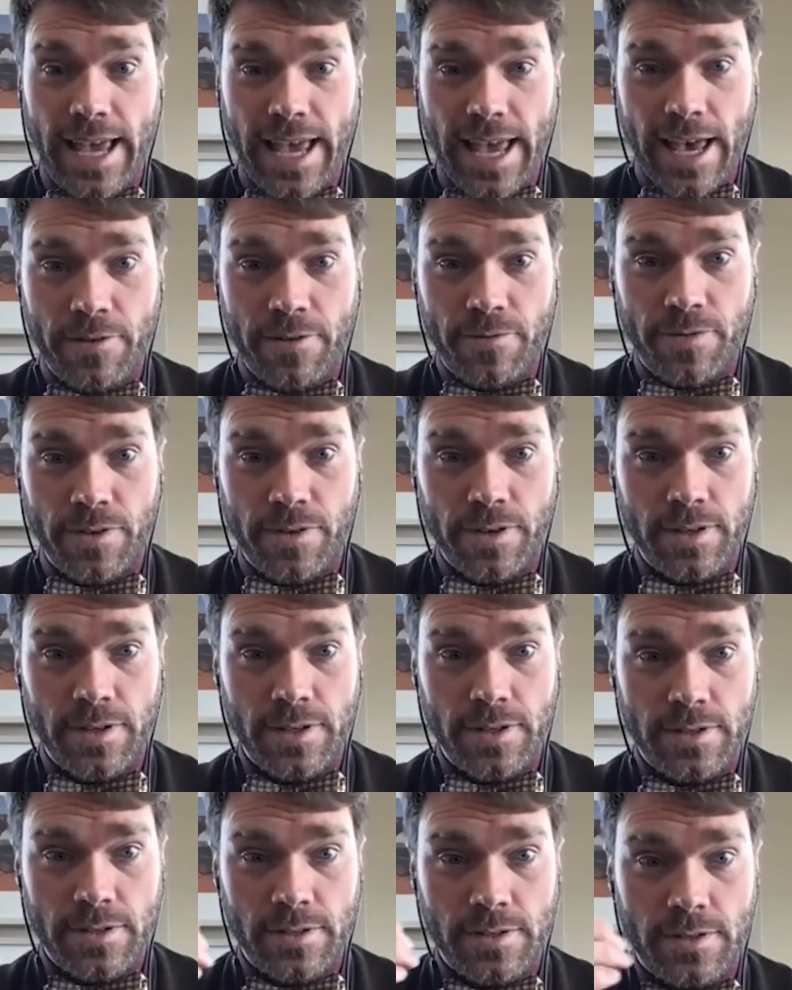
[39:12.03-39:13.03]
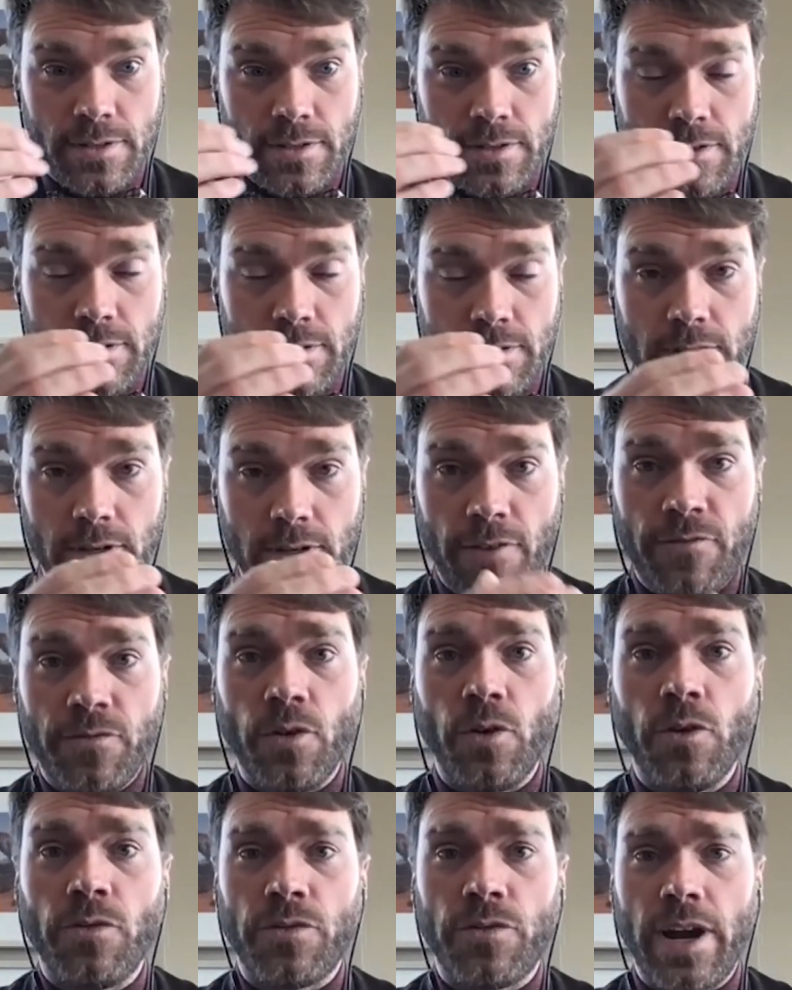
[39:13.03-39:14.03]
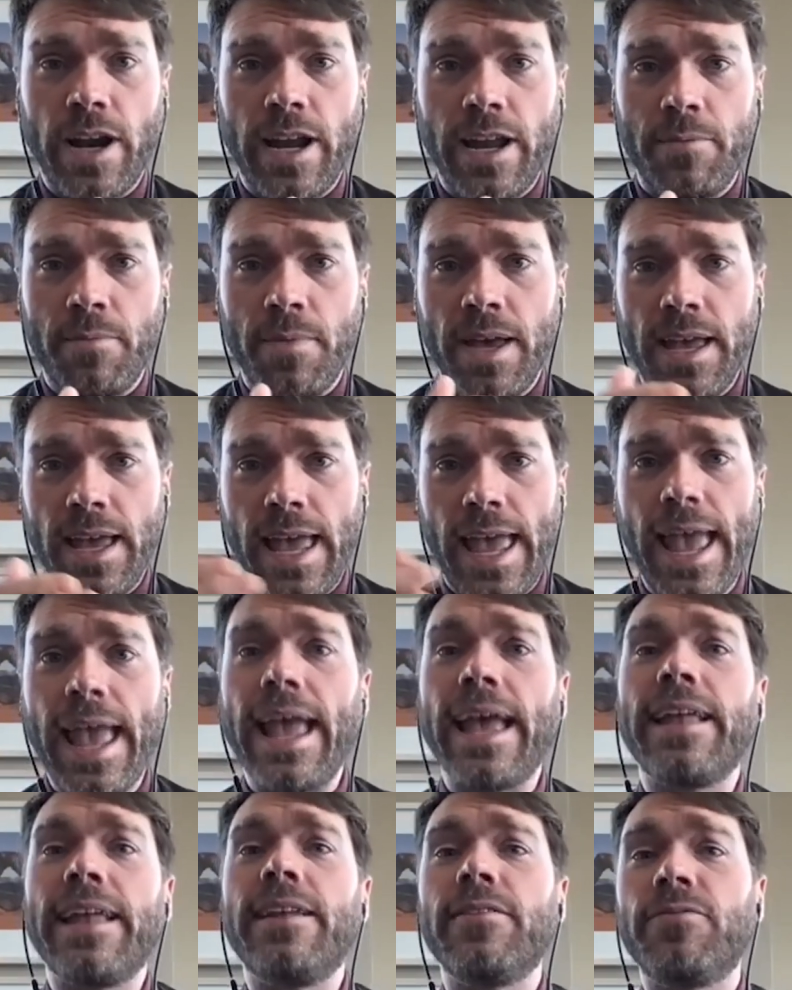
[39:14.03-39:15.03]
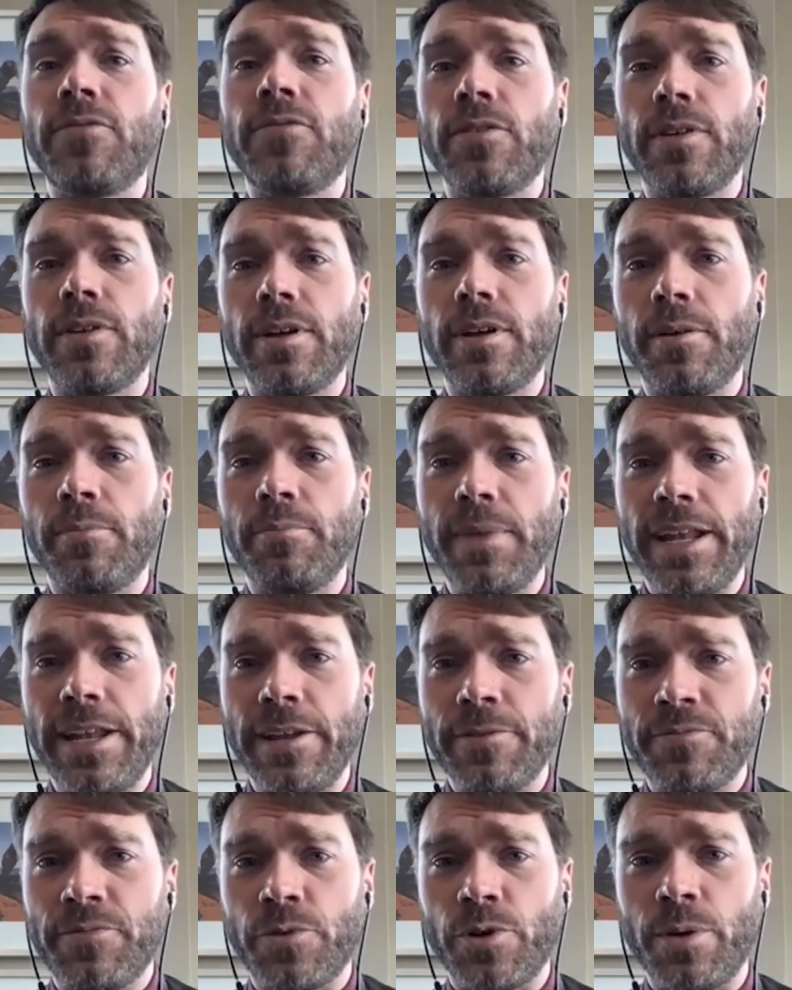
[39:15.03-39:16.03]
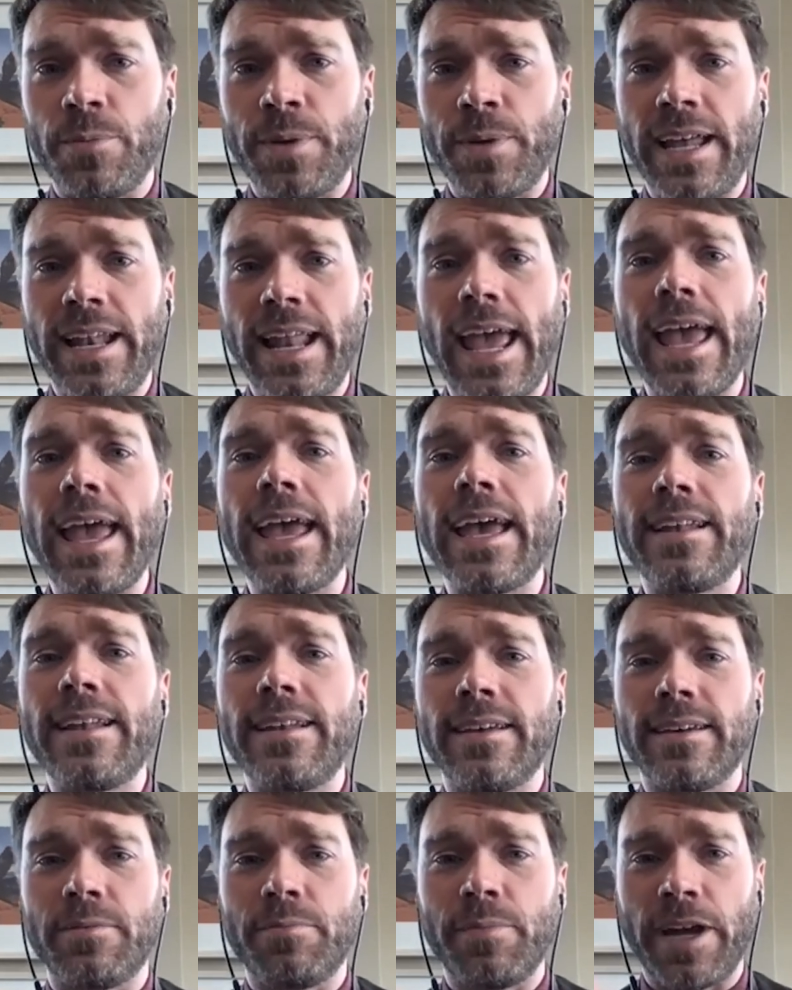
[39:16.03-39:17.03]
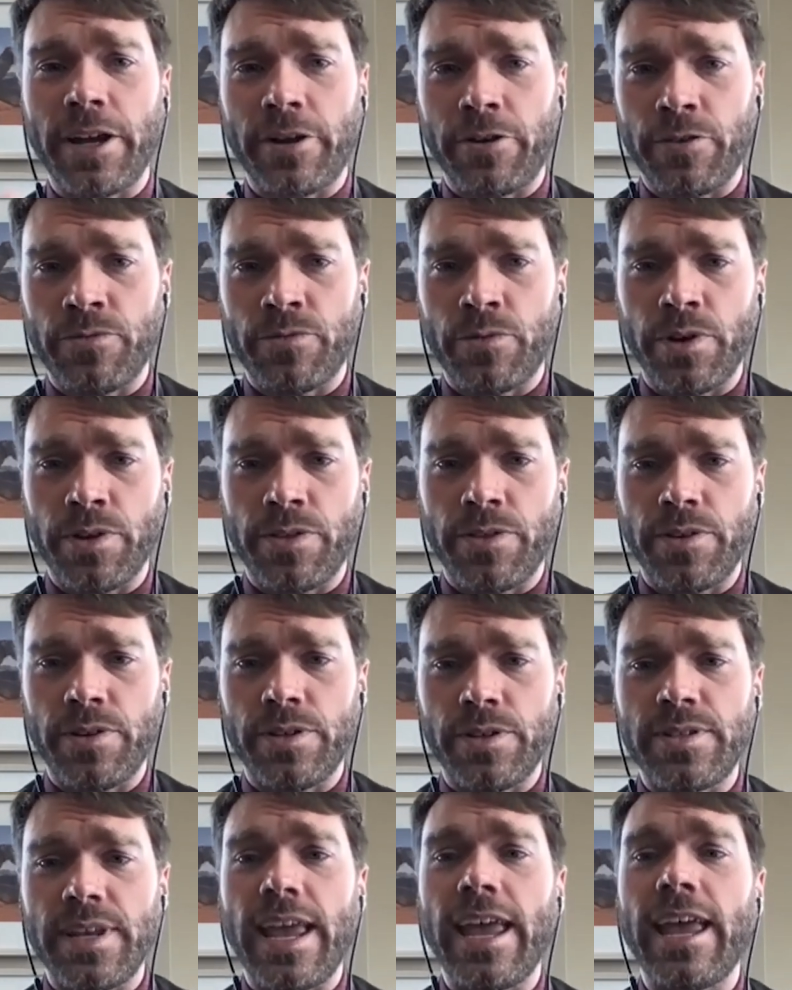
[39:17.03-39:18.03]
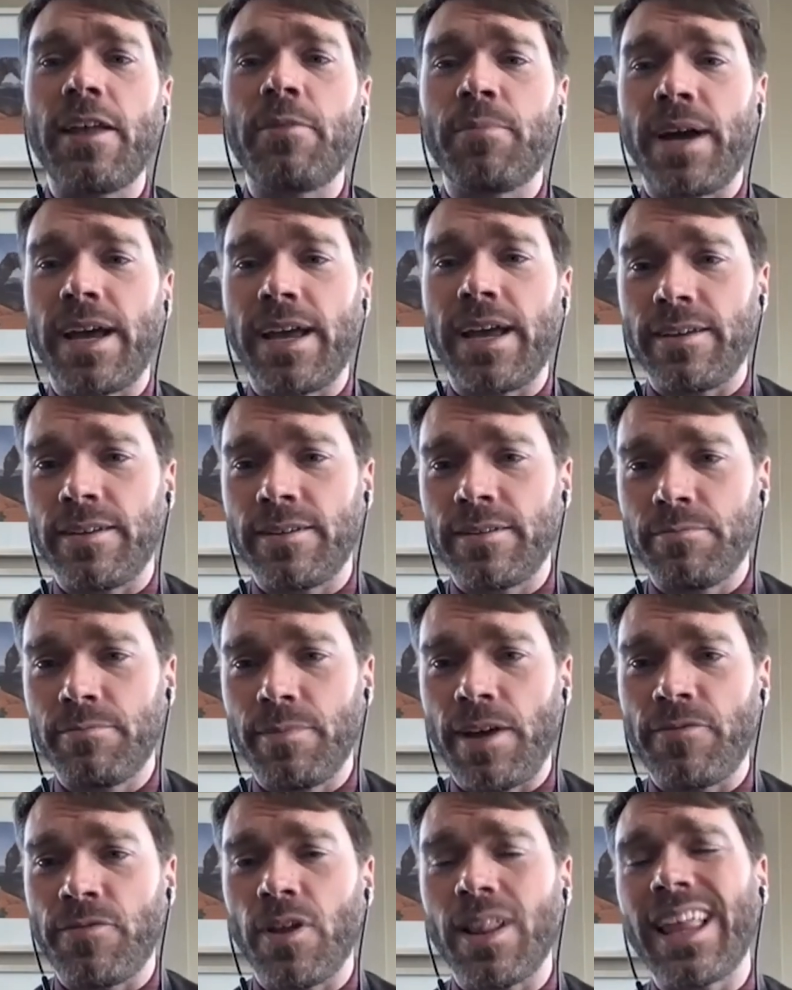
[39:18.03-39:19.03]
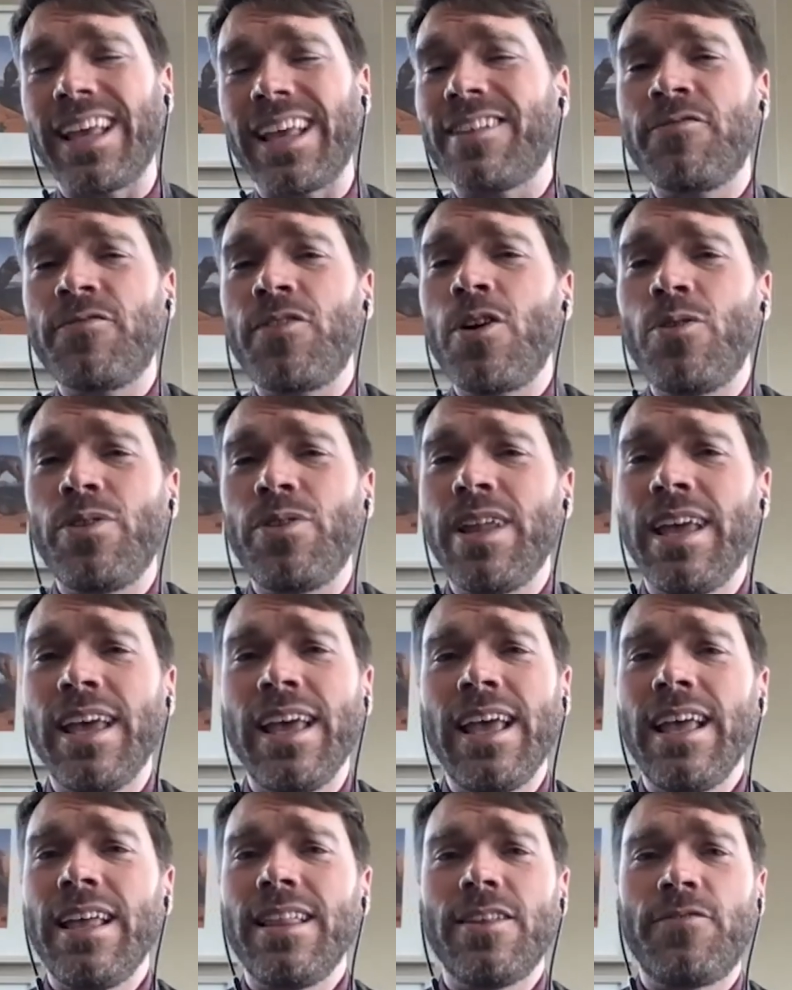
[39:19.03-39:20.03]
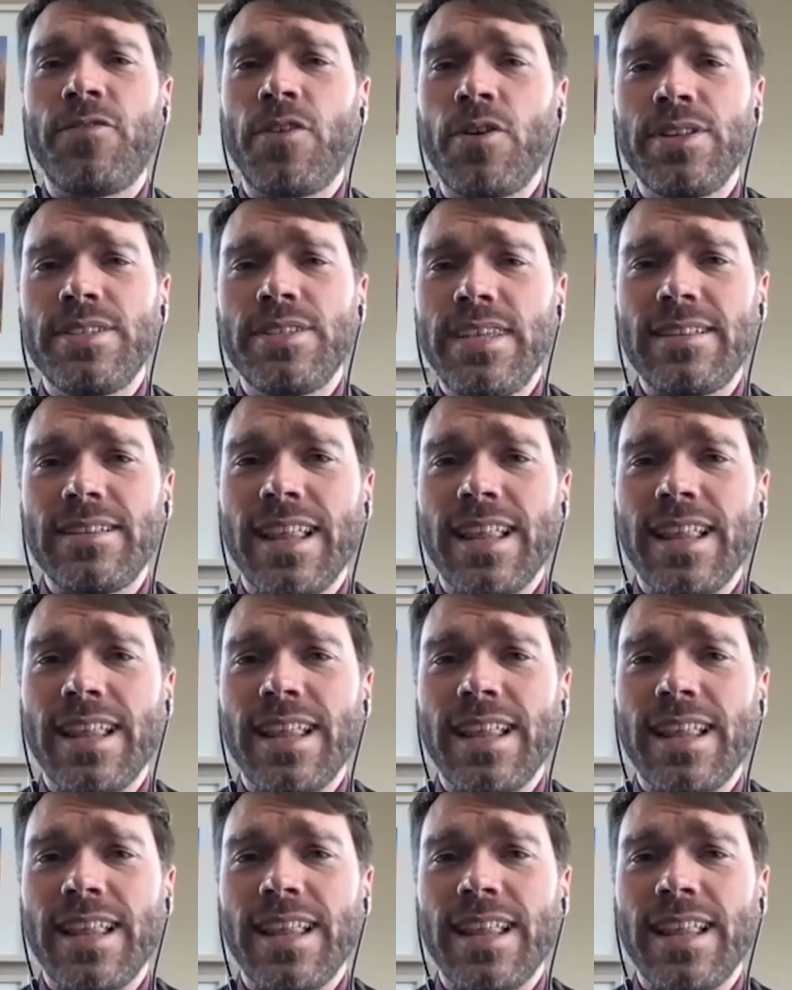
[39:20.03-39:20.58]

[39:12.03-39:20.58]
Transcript: have a full frame and a, full, a medium format and a micro four thirds and my my phone, like the phone, the phone is easy.